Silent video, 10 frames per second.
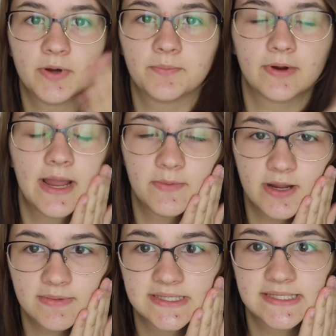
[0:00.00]
put primer
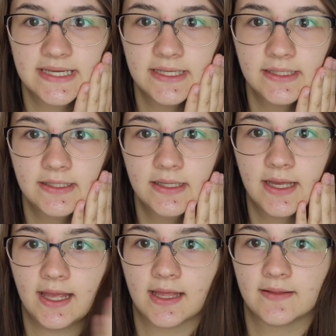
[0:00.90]
on my skin,
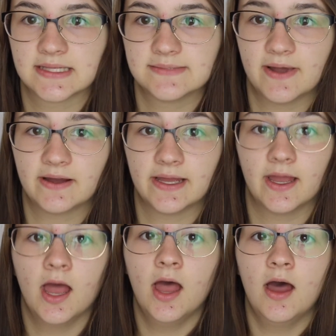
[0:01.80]
and that's about it.
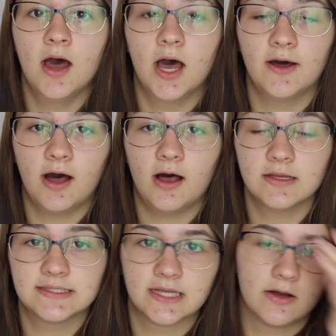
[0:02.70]

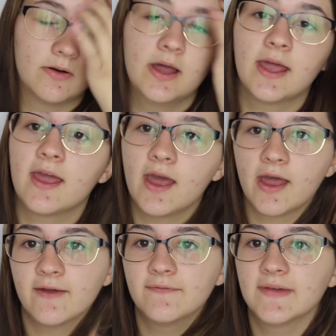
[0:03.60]
Also,
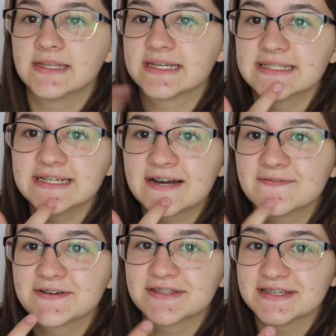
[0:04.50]
if it doesn't
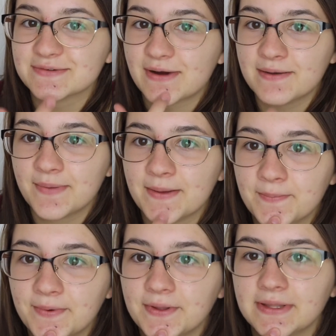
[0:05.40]
cover this one
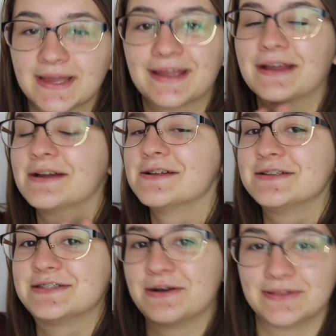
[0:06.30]
pimple, like,
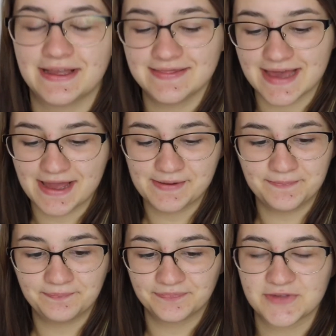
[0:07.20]
don't let that
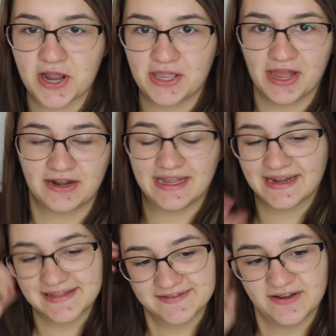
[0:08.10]
talk you out of
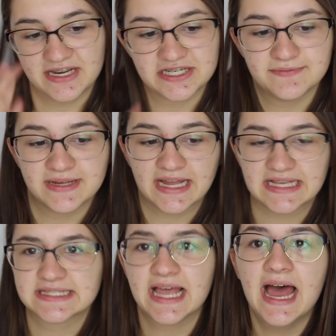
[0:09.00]
getting this foundation, because